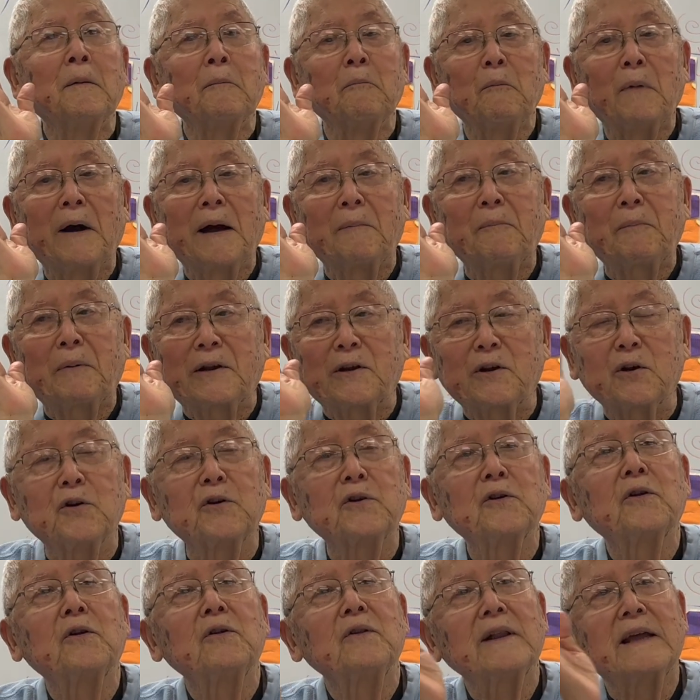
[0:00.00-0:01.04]
My
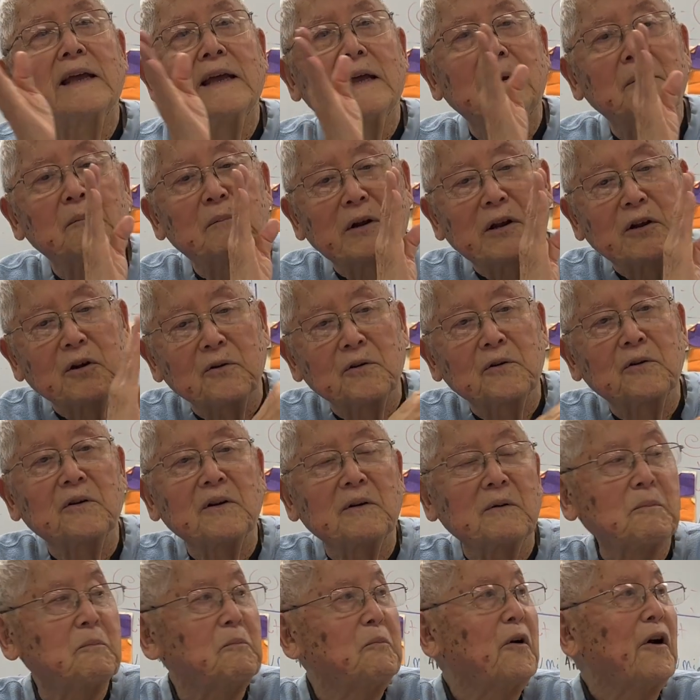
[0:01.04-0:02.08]
paternal and maternal
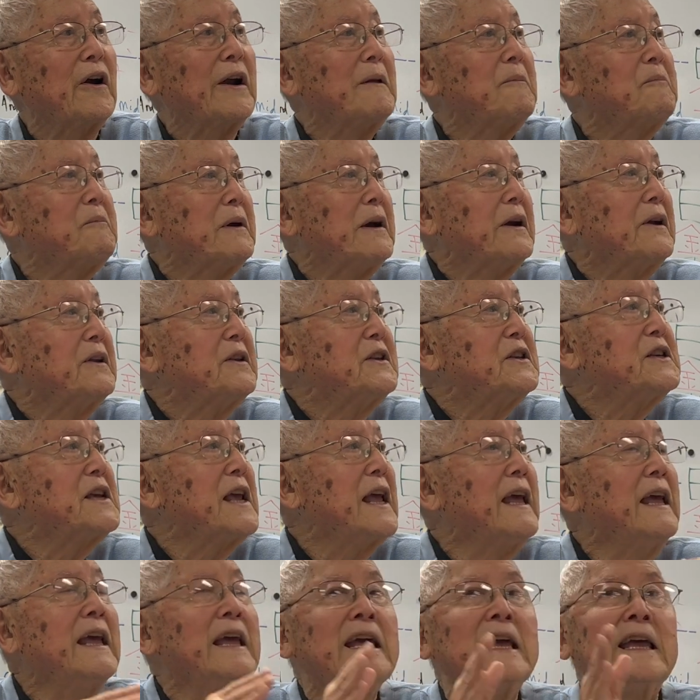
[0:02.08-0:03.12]
grandparents
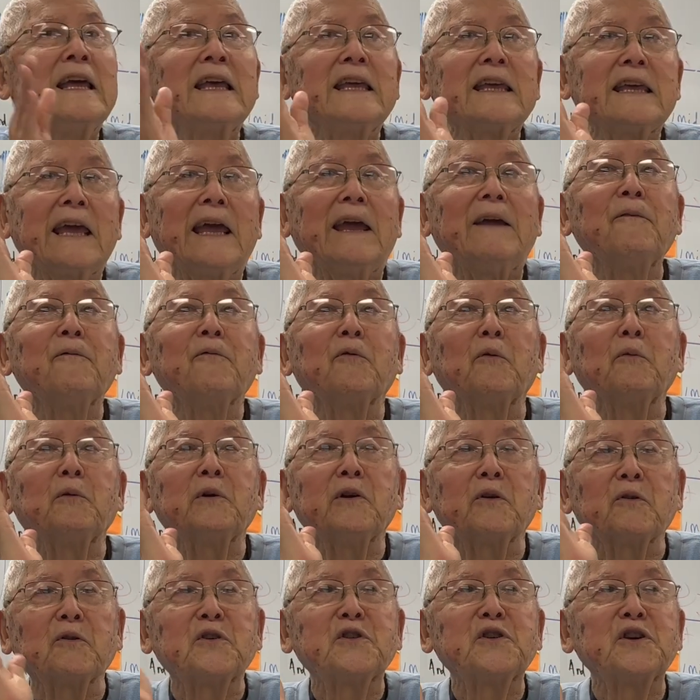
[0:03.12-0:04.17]
came from
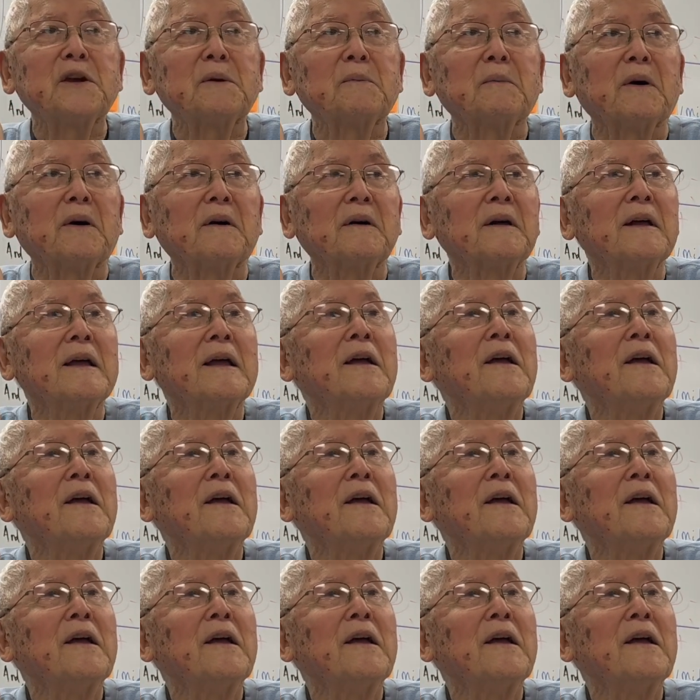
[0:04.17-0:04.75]
Hiroshima,